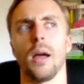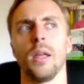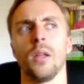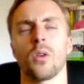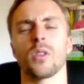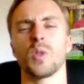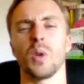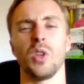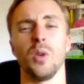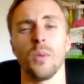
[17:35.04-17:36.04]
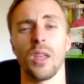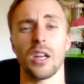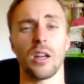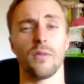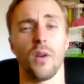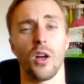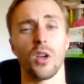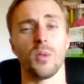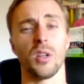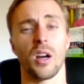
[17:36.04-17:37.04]
In order to accumulate enough
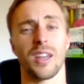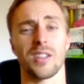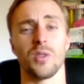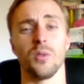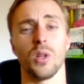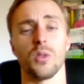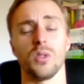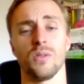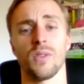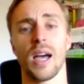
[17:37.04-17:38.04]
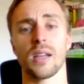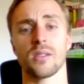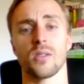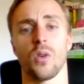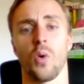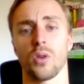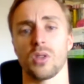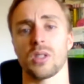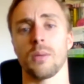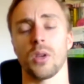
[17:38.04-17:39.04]
volume and not get too low too fast, or
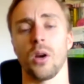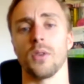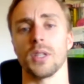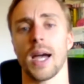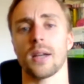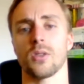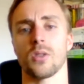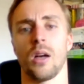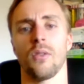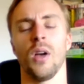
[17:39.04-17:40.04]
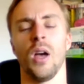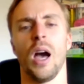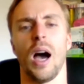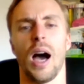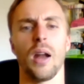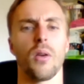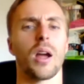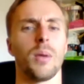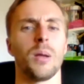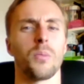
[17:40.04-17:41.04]
just simply overtax yourself, I'd
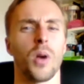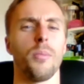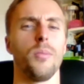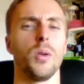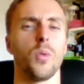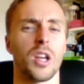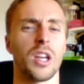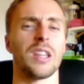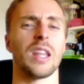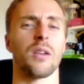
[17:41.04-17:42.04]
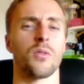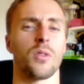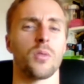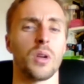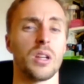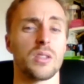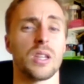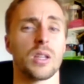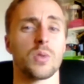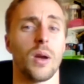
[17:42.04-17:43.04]
recommend probably working in that 3 to
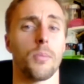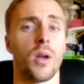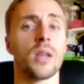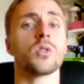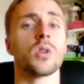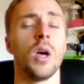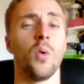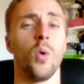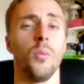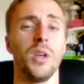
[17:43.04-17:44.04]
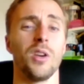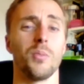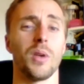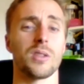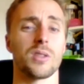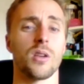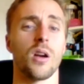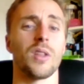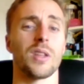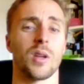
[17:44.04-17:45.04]
6 rep range will be a good place to
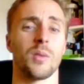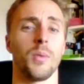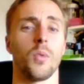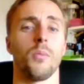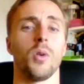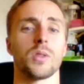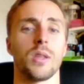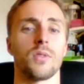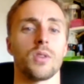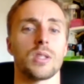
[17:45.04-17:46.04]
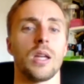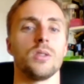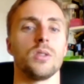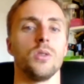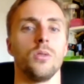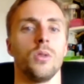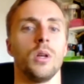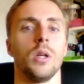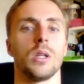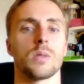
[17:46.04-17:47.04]
start. That's going to be where most lifters tend to
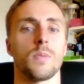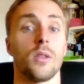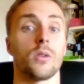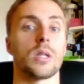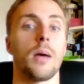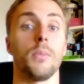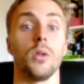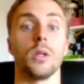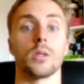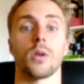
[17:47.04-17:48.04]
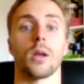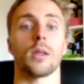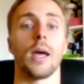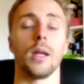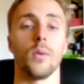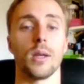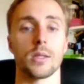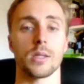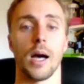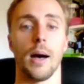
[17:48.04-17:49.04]
spend their time building strength anyways.